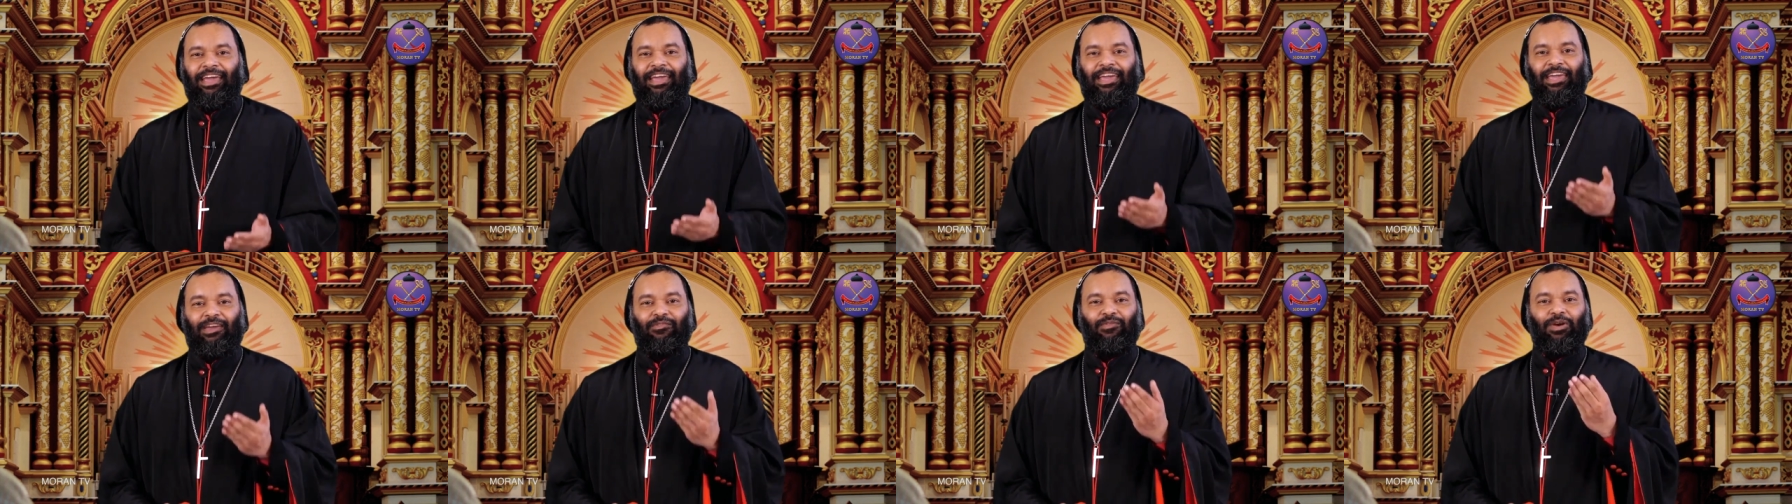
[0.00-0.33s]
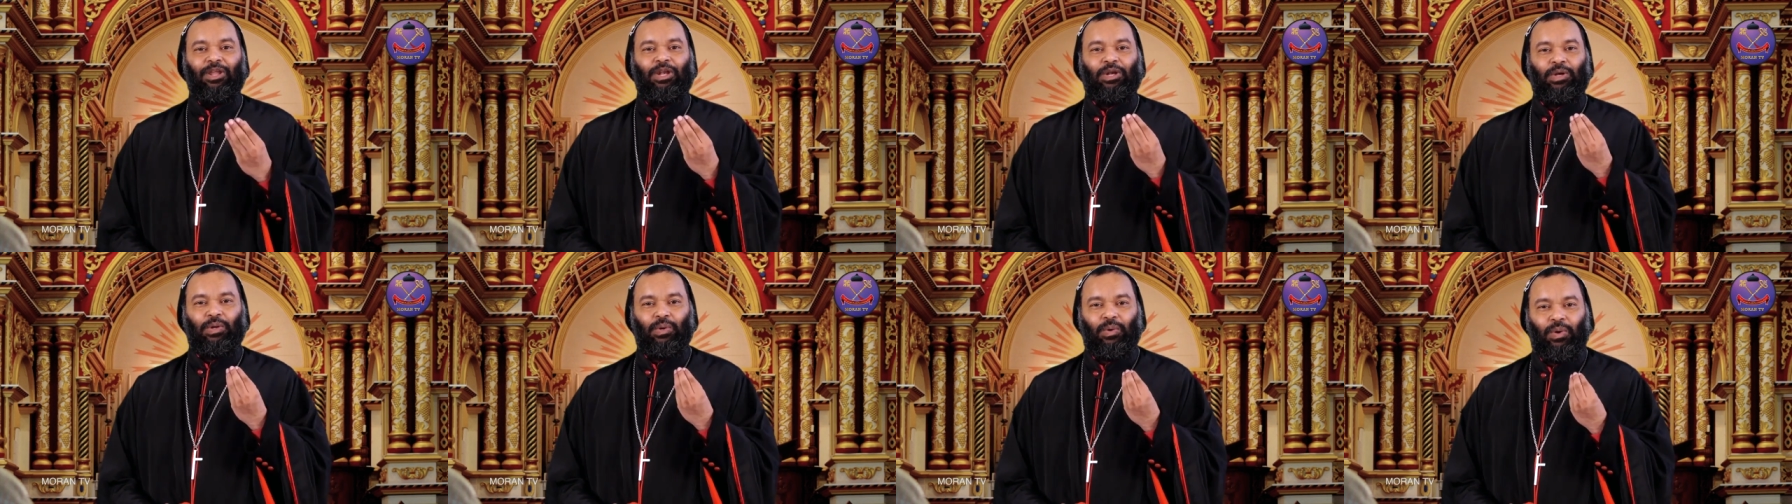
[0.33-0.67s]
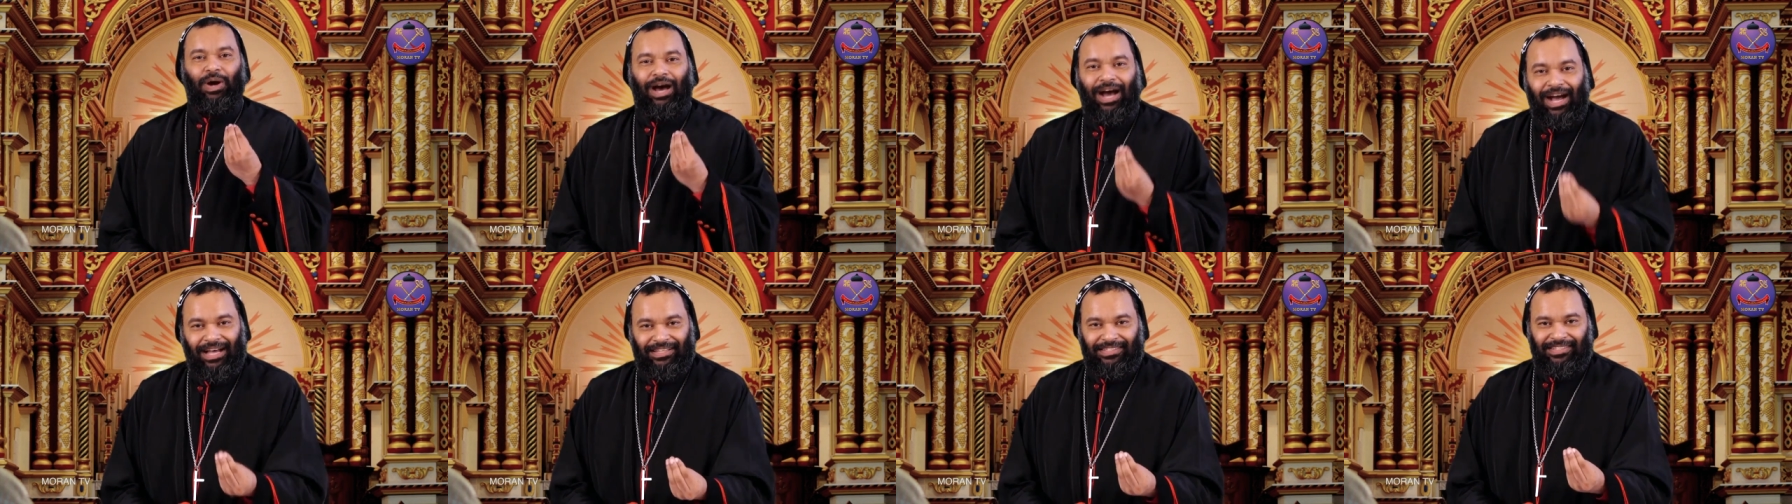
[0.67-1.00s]
given
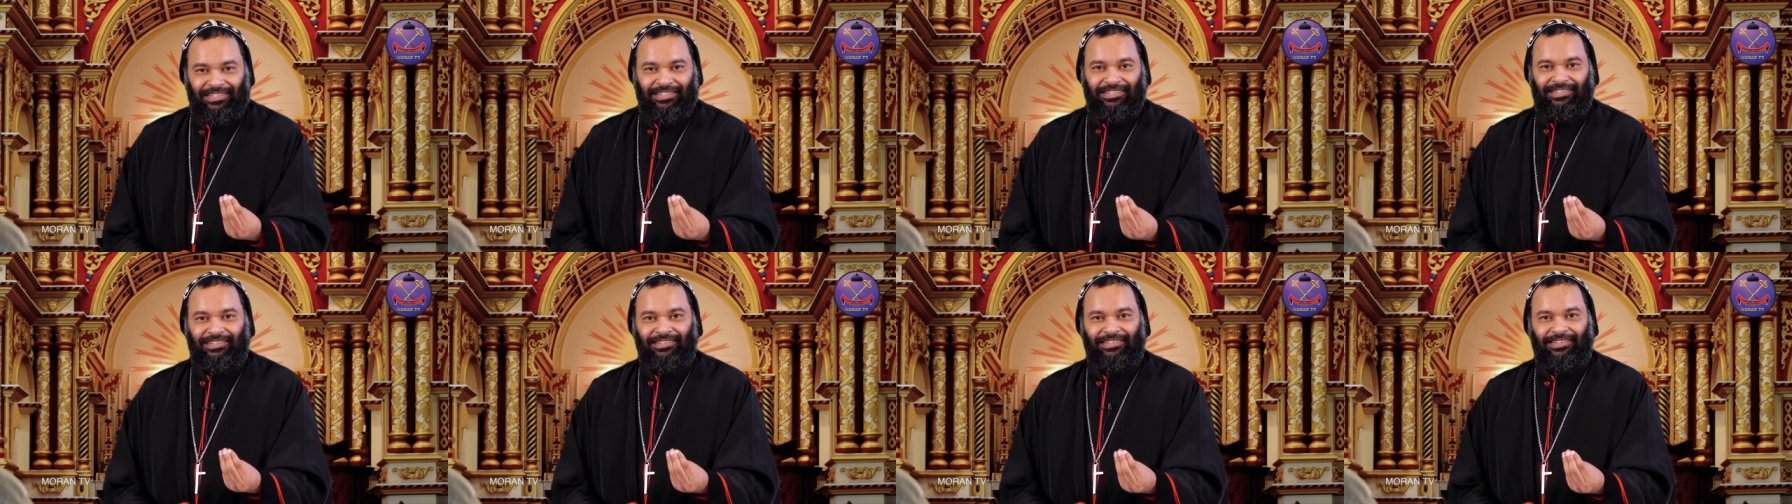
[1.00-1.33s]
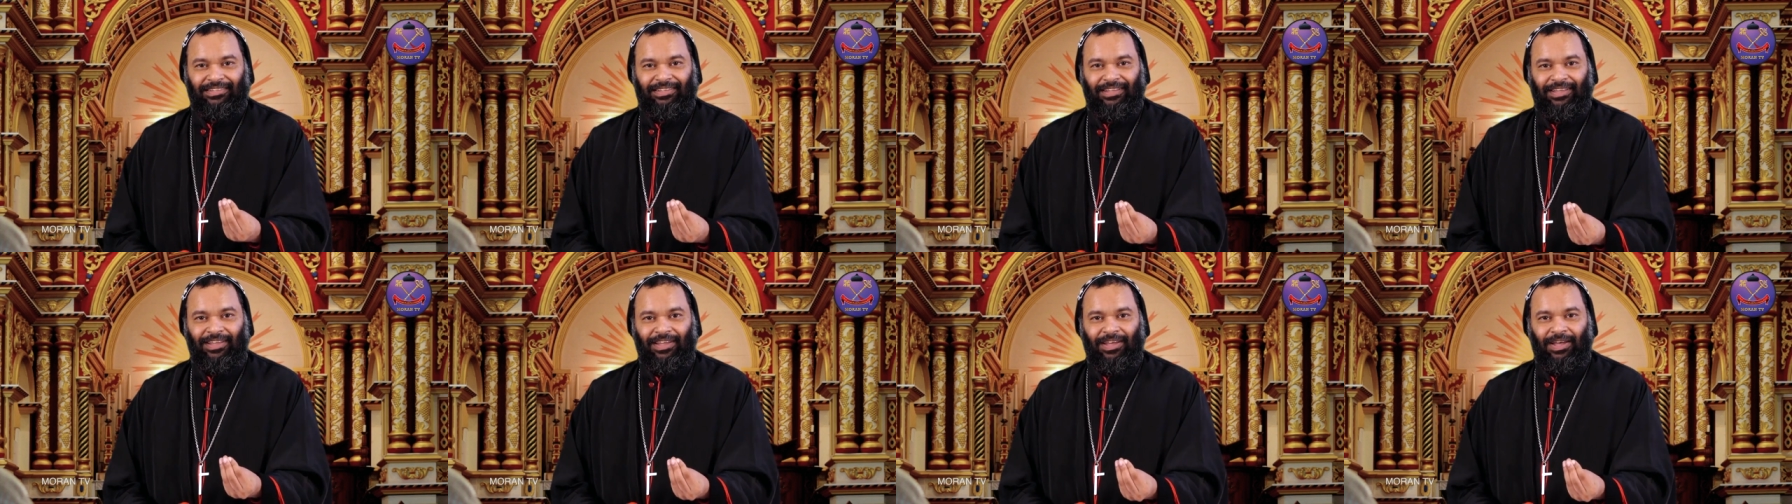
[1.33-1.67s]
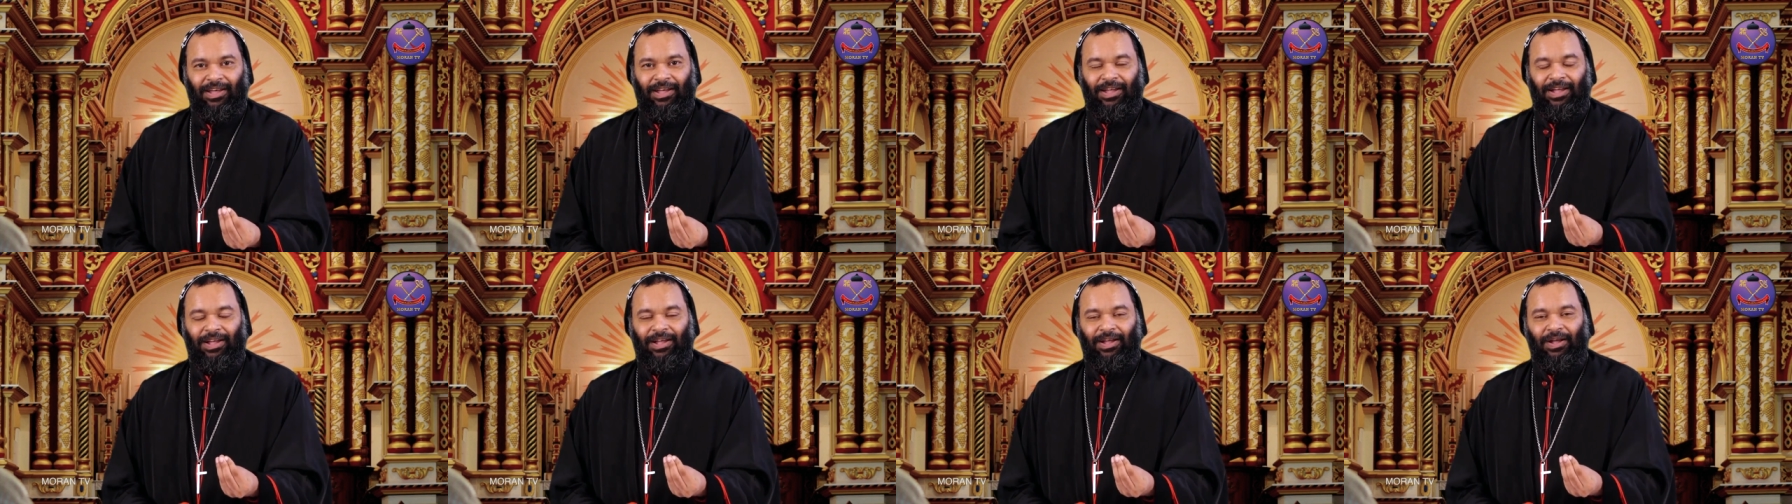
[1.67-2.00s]
to us
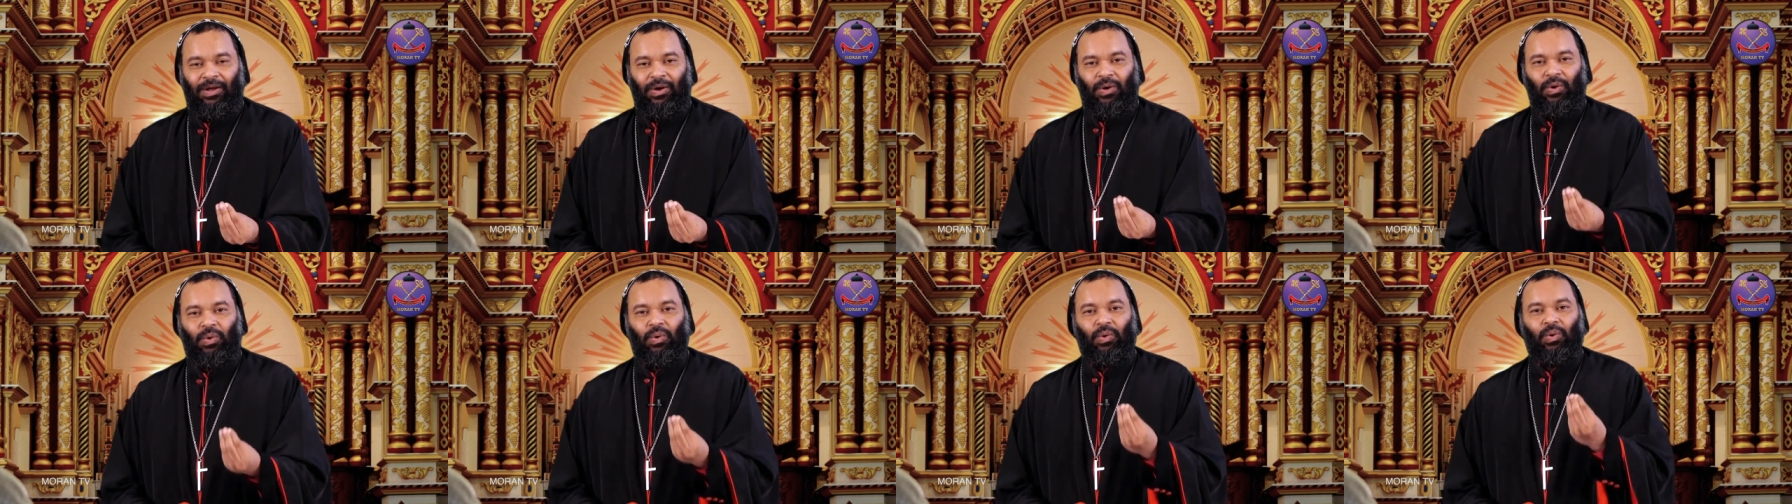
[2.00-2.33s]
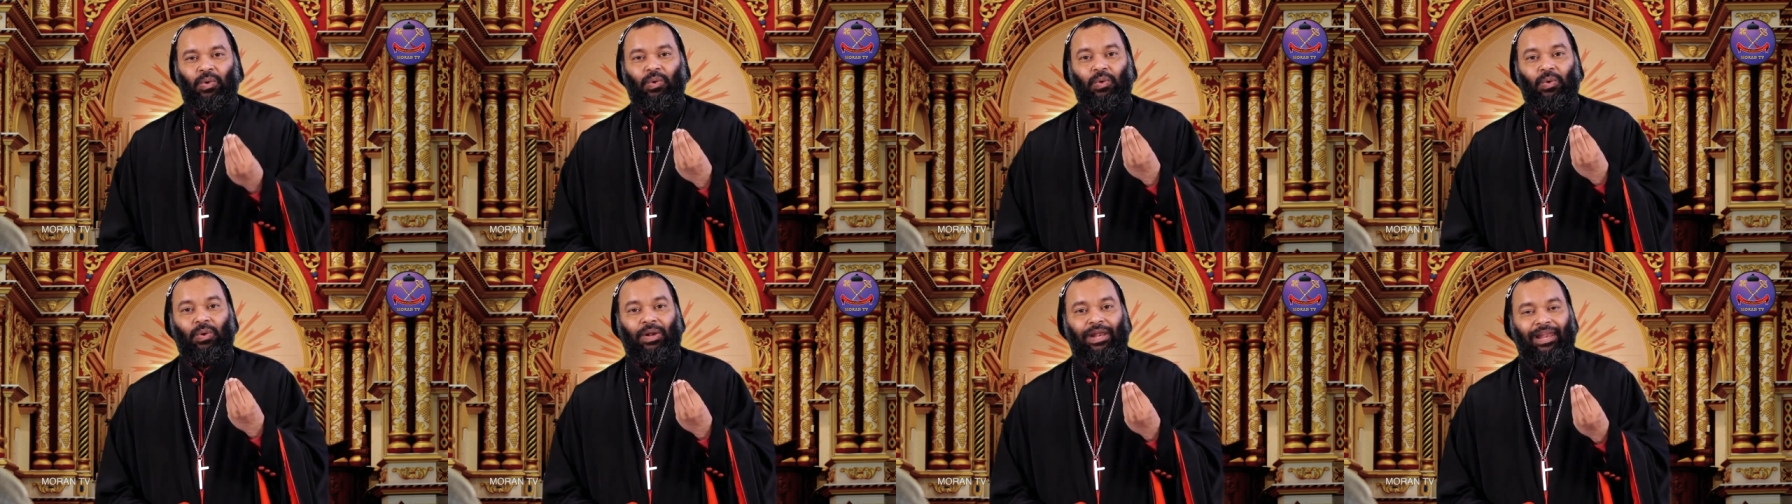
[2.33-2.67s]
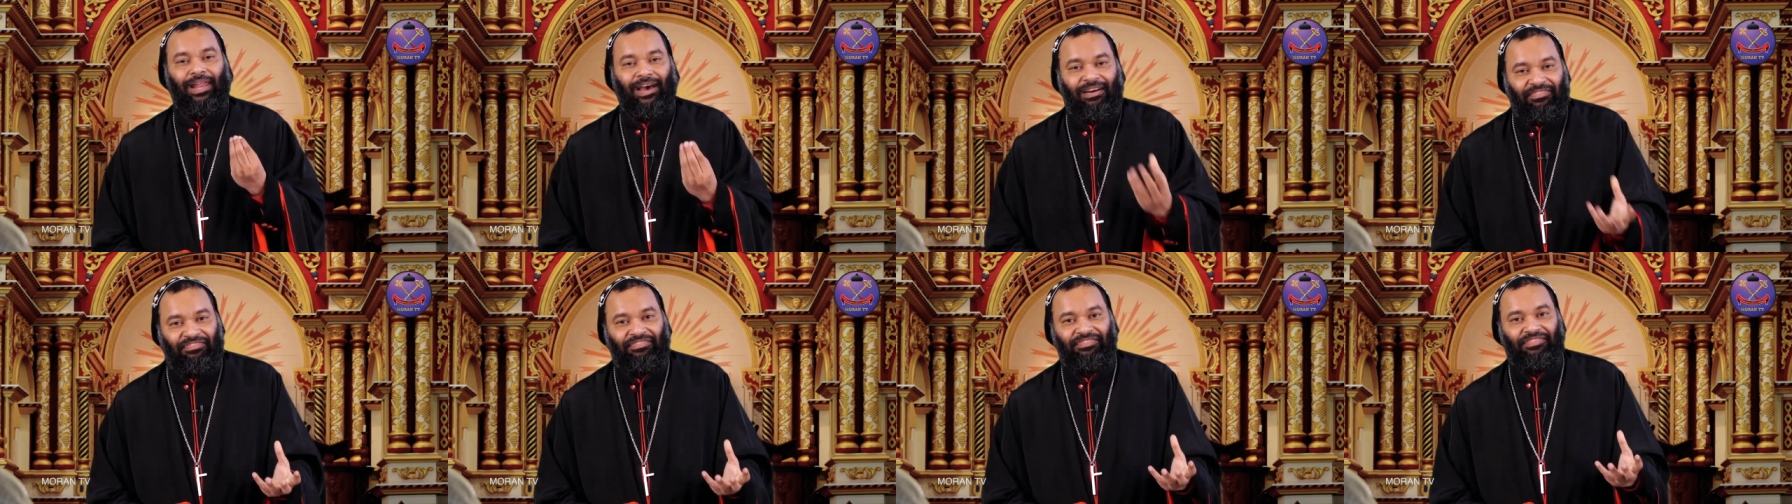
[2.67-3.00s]
who
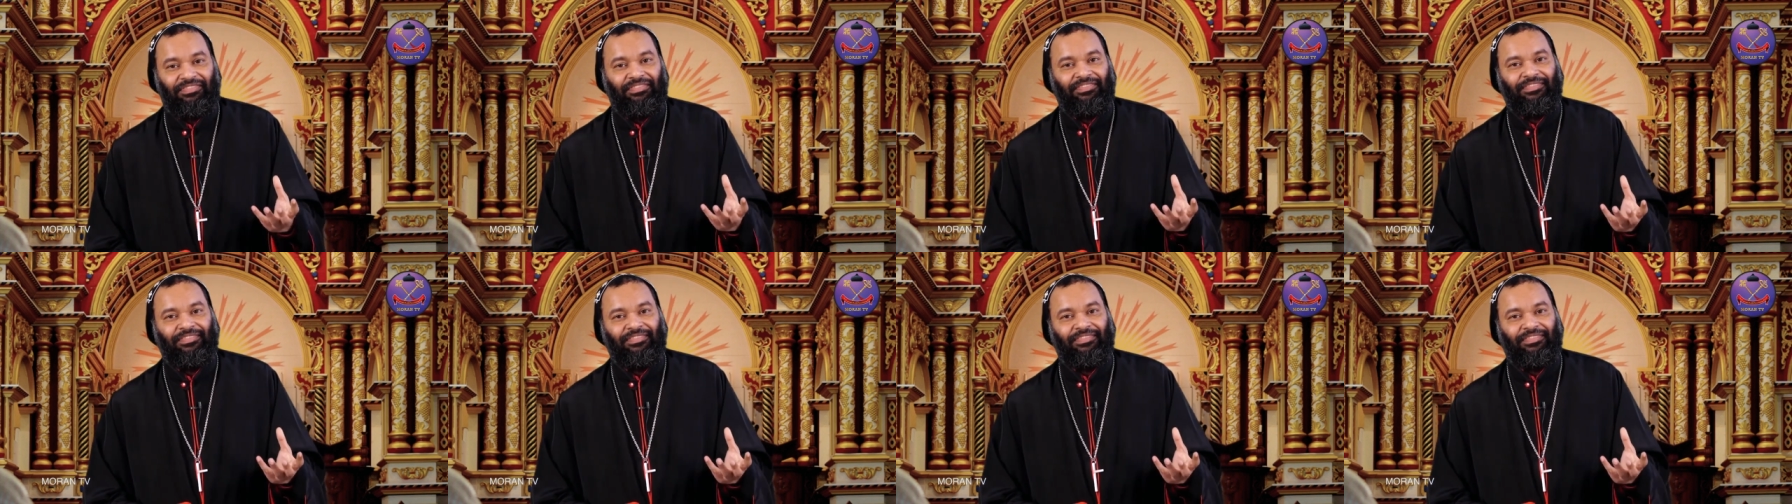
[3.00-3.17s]
love